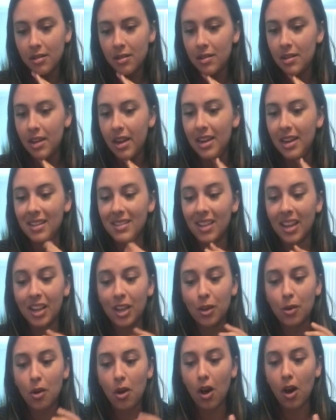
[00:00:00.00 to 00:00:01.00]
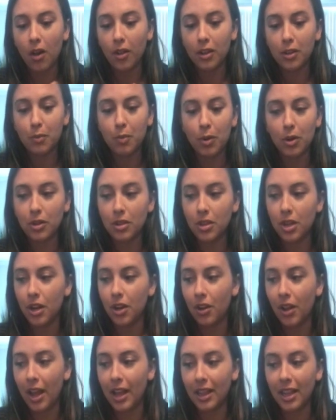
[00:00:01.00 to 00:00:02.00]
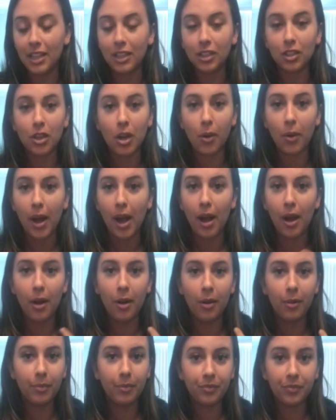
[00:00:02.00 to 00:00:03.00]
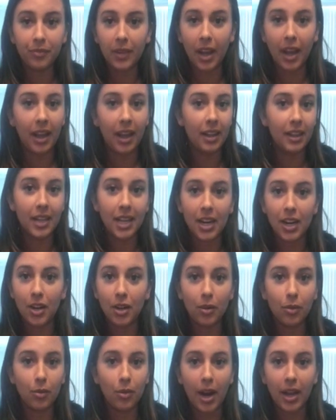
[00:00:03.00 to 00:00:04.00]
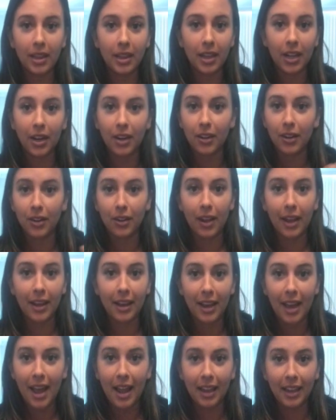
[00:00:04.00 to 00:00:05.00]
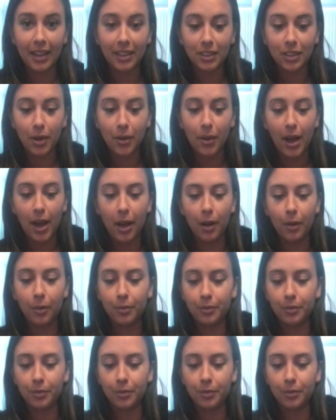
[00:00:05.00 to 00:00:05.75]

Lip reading: And it's like you call this person and you're like, let's go out. And they're right there. They're like, yeah, let's go out.